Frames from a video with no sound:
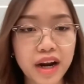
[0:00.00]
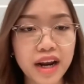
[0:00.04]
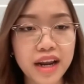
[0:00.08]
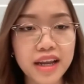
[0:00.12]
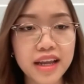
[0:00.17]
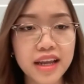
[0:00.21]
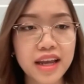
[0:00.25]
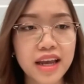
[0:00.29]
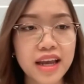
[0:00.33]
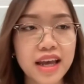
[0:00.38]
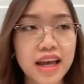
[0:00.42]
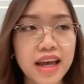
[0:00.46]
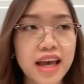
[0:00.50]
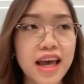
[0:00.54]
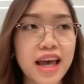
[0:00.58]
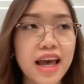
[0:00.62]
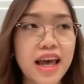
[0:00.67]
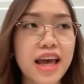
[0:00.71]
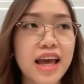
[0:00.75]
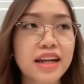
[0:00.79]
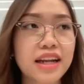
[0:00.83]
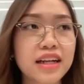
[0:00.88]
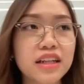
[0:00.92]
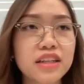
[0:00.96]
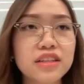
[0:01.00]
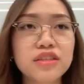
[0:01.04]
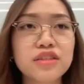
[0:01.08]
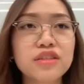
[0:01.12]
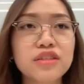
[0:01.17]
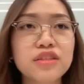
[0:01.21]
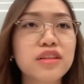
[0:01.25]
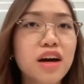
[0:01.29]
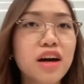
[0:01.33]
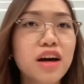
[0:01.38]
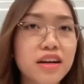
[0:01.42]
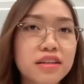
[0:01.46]
right? And a
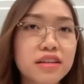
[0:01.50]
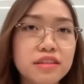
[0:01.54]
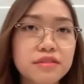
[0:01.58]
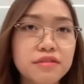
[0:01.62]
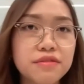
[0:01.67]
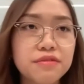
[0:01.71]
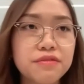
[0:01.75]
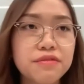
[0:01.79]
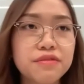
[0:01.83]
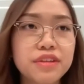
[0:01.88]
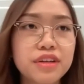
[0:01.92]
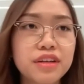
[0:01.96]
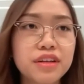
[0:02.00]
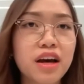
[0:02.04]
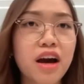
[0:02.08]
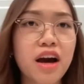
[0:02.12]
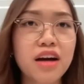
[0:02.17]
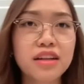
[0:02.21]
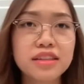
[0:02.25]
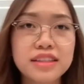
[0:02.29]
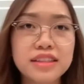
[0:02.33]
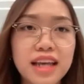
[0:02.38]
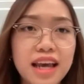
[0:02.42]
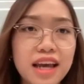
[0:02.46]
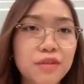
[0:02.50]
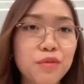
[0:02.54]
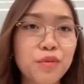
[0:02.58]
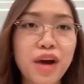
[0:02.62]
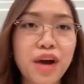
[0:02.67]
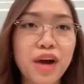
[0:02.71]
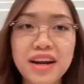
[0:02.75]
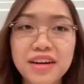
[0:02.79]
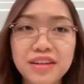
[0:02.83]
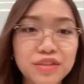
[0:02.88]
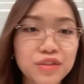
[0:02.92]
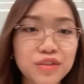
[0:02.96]
lot of content
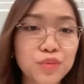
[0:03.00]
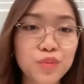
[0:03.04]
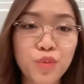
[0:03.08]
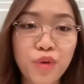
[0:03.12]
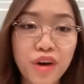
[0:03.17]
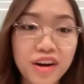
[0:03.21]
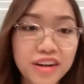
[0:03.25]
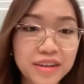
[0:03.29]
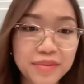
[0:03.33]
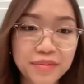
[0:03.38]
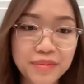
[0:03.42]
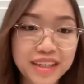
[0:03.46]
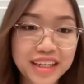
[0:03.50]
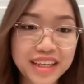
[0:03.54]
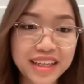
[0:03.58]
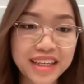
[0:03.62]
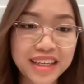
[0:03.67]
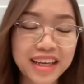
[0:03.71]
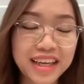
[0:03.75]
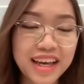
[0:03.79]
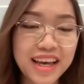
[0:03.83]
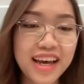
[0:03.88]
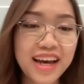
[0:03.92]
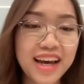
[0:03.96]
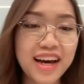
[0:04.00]
writers wannabe,